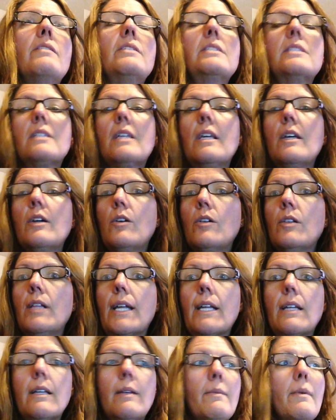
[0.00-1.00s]
skill,
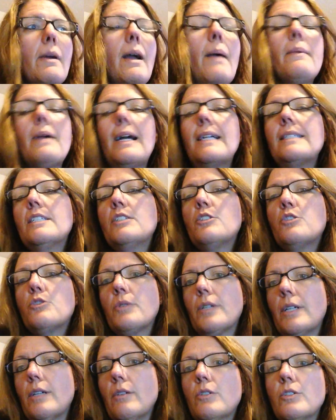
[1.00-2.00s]
like I teach
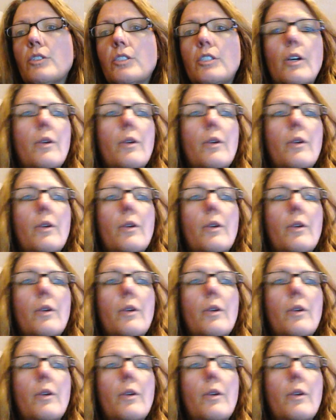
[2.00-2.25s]
3-year-olds,